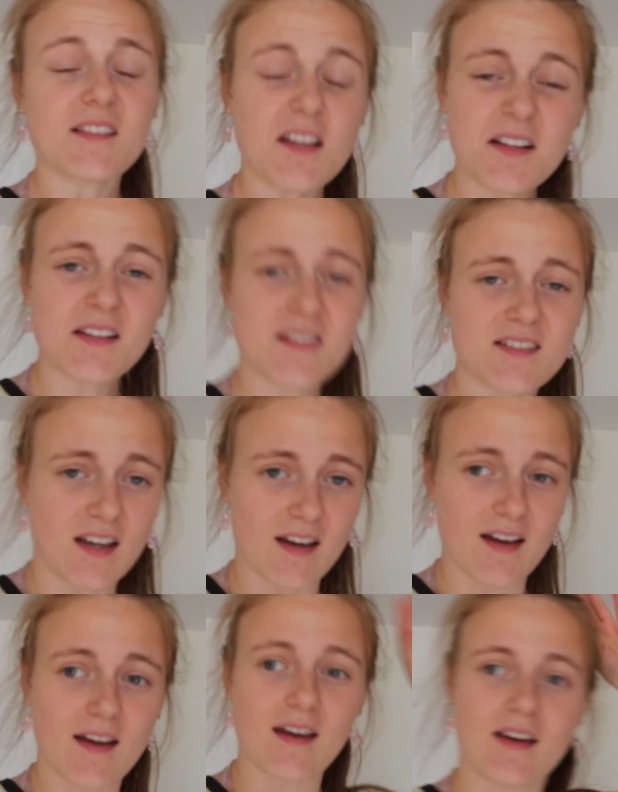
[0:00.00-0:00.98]
So I can insert
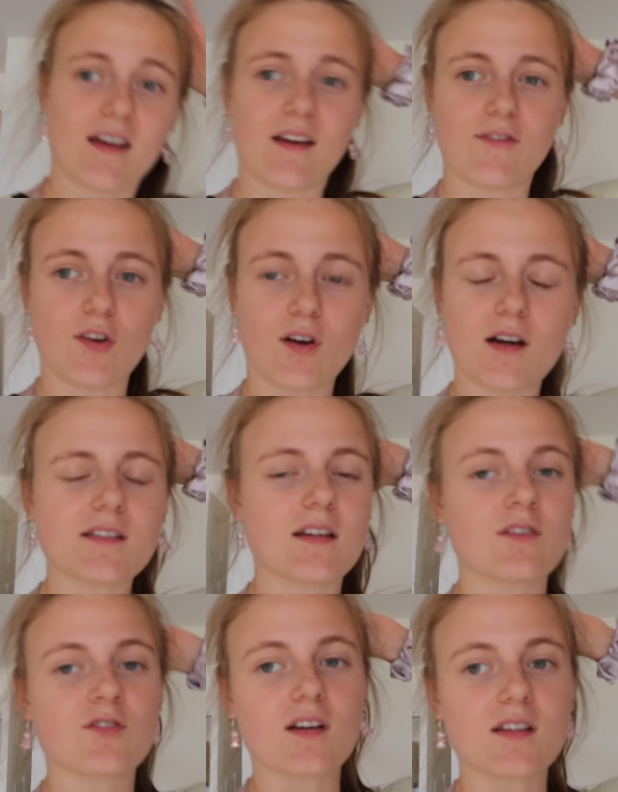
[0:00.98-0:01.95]
it here if you guys are
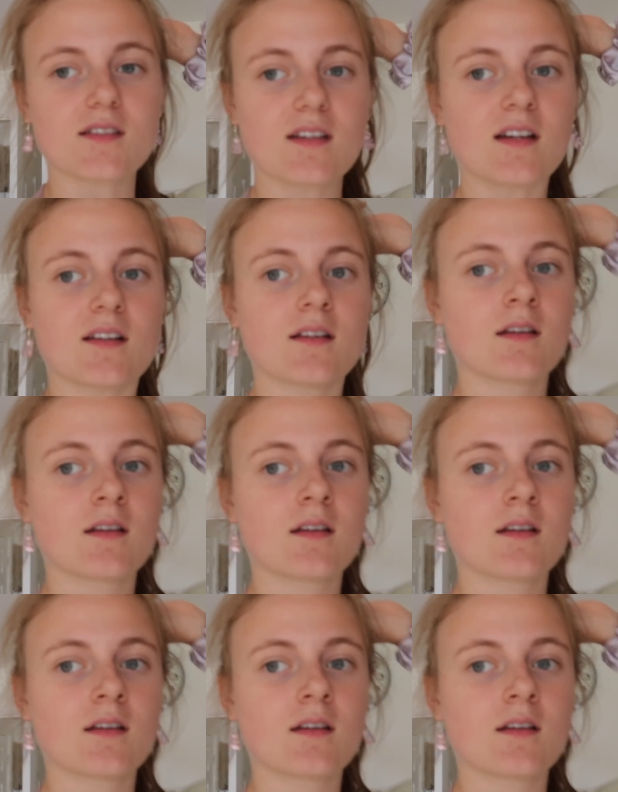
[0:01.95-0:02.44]
interested.